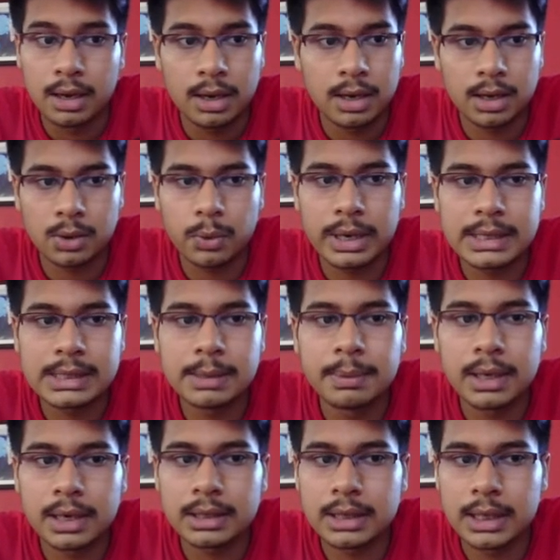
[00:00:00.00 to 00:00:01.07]
Quite
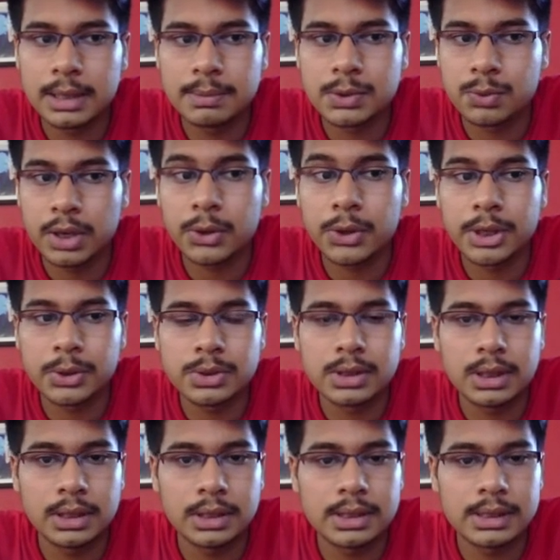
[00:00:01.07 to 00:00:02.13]
similar themes we are going to
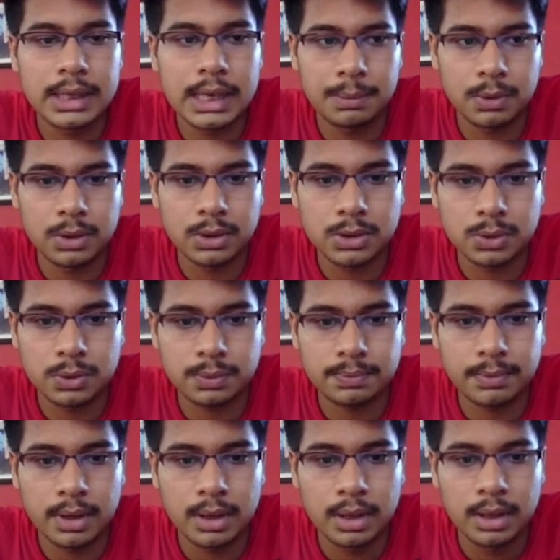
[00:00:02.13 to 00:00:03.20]
see in this game also.
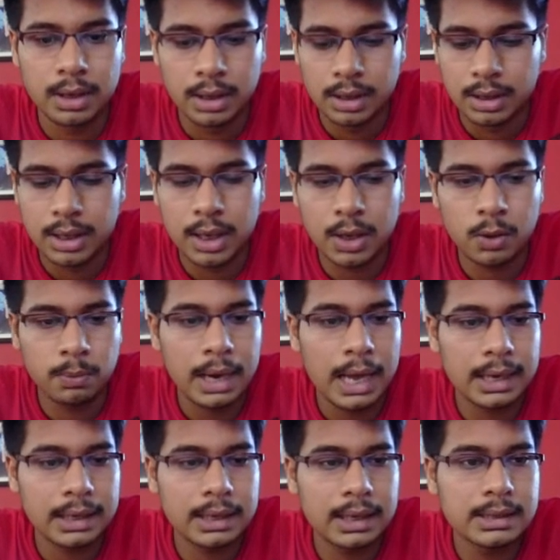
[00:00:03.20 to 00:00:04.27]
Now
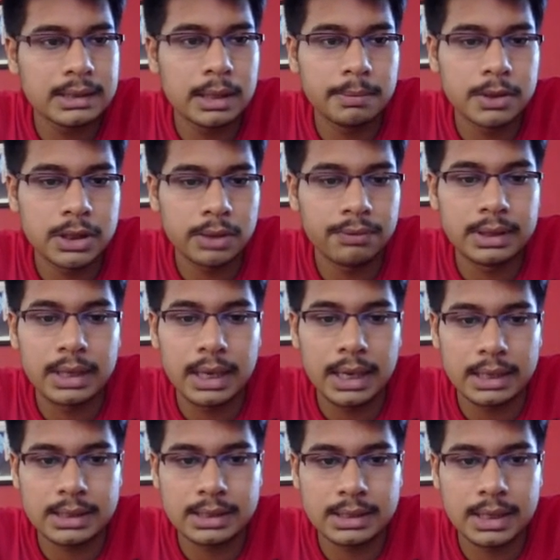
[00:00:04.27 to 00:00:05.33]
black kicks the bishop with the
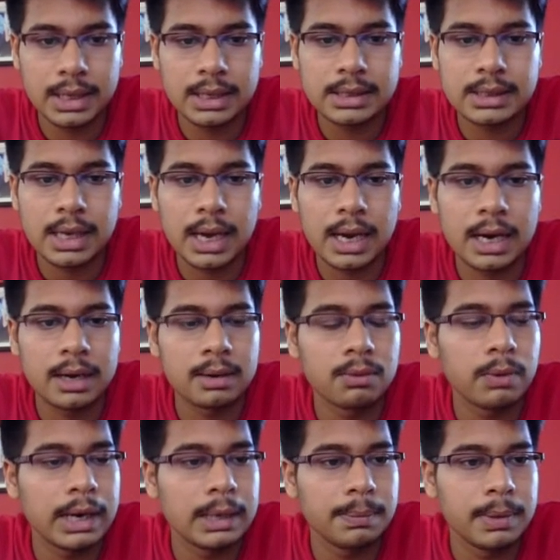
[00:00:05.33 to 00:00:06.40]
h6 and
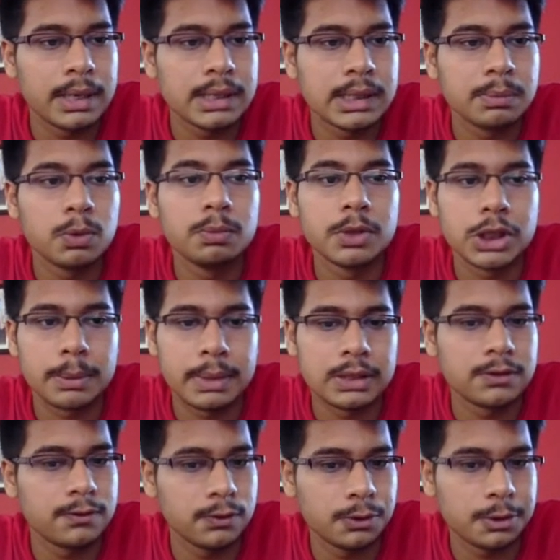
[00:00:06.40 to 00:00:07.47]
white plays the move bishop
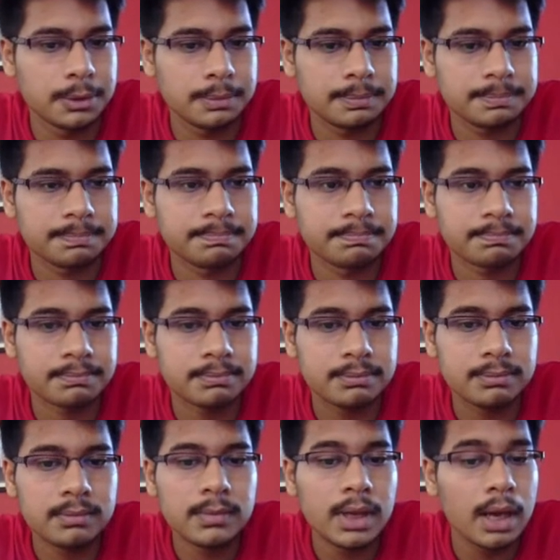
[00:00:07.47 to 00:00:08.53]
h4.
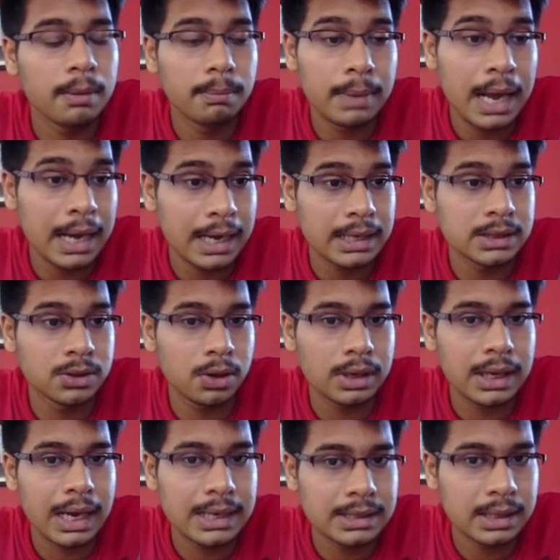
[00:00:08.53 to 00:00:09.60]
Black has not
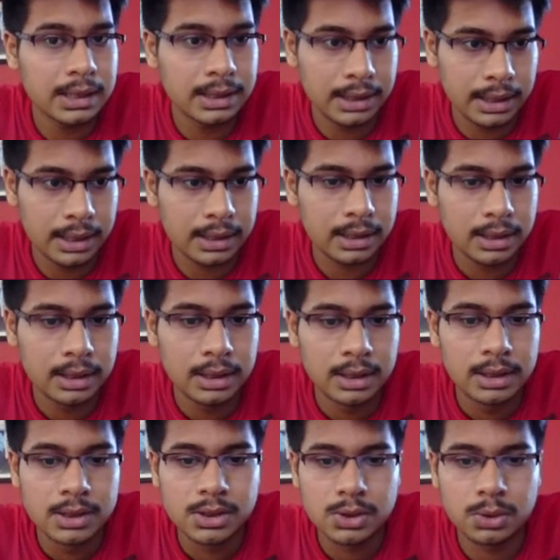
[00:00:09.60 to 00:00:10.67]
castled yet,
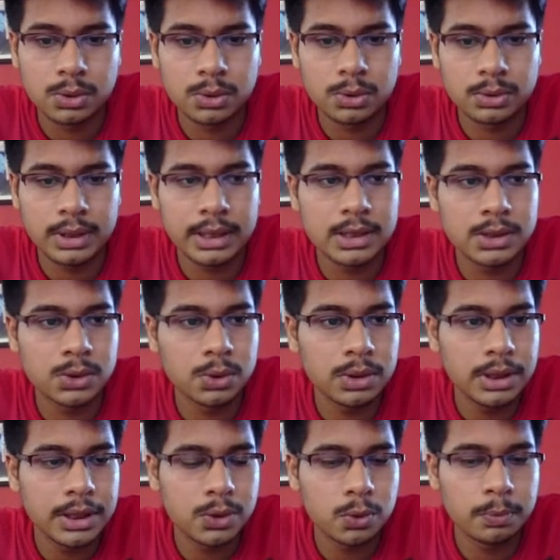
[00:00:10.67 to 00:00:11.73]
so there is no
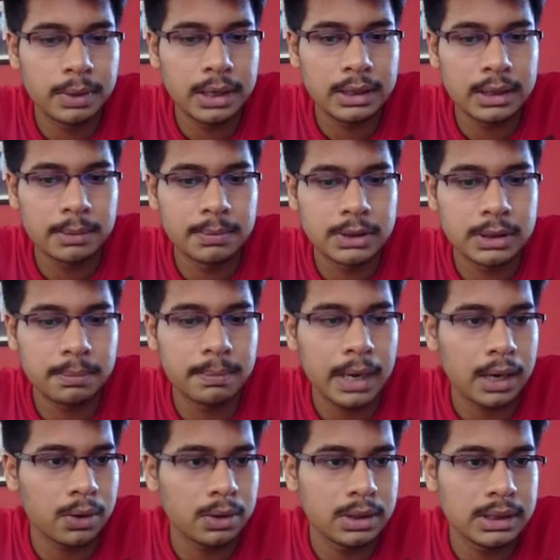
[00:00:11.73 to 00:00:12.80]
need to bring the bishop
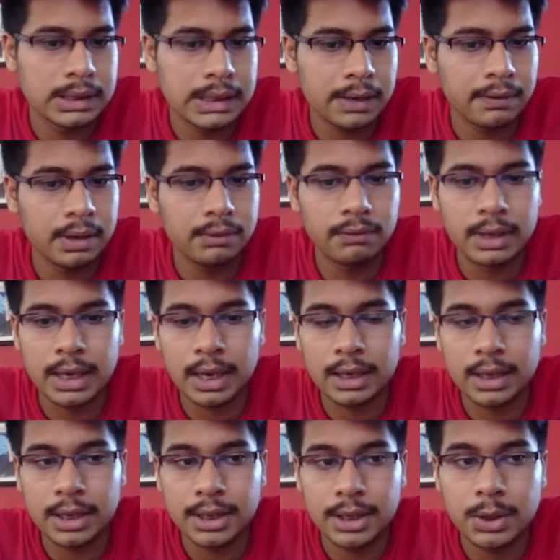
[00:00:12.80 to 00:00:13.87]
back on e7. We can
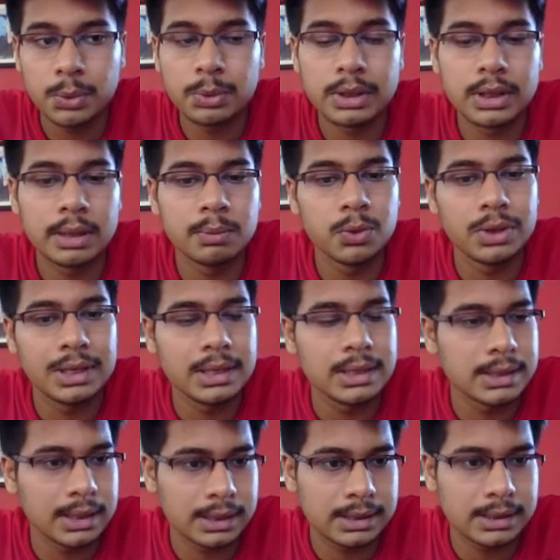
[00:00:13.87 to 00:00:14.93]
continue with the move
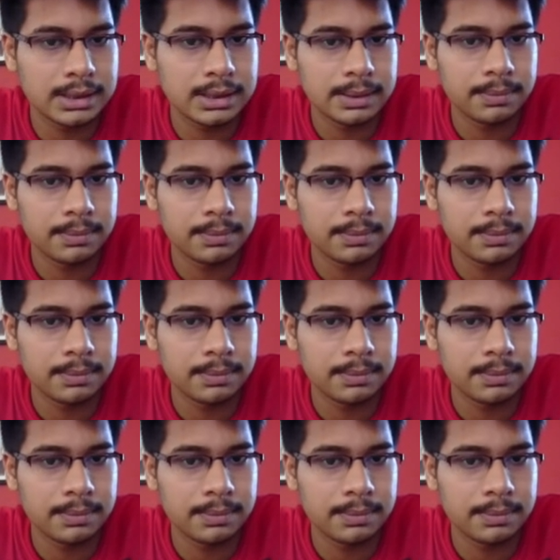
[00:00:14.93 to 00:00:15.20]
d6.